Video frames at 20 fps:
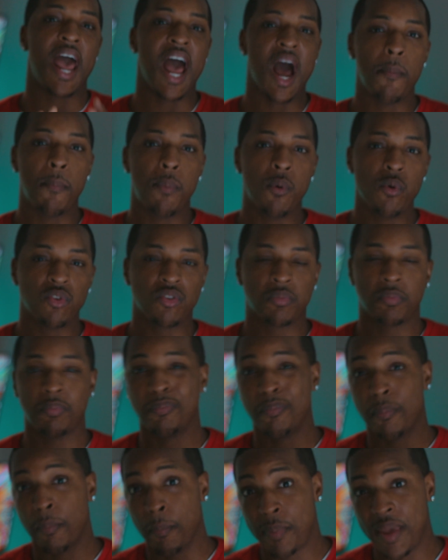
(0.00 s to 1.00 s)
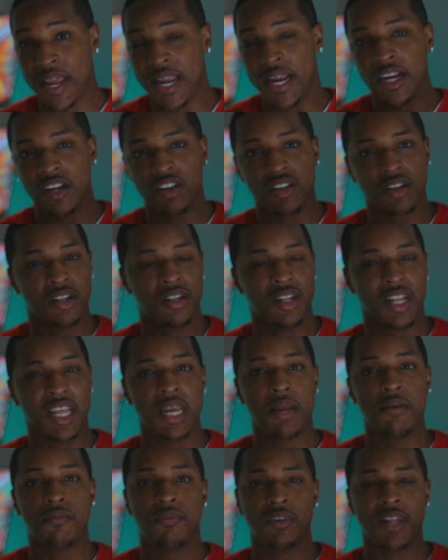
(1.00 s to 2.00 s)
Apple's biggest
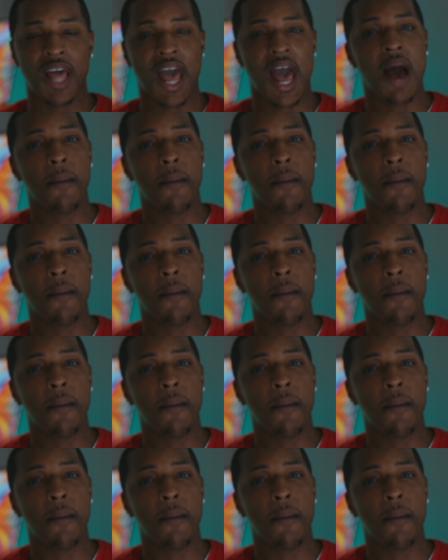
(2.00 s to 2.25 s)
claim for the